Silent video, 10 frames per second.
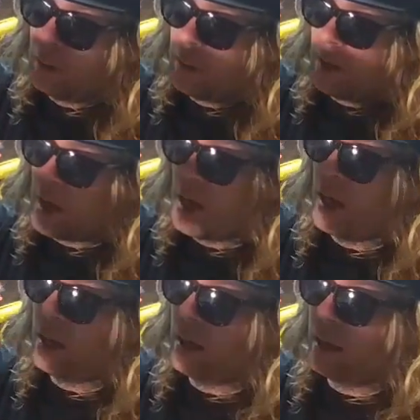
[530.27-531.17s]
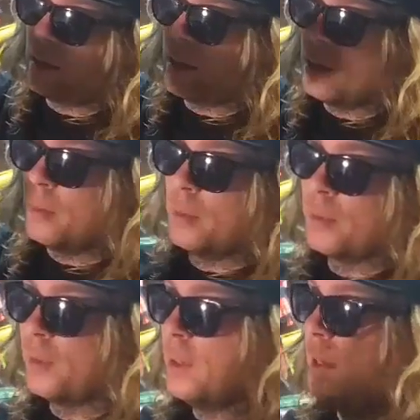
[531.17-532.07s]
Maybe not. I don't know. We'll
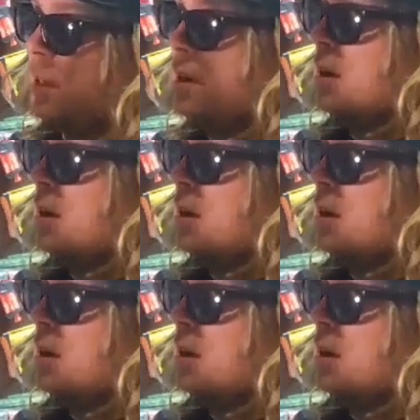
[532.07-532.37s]
see.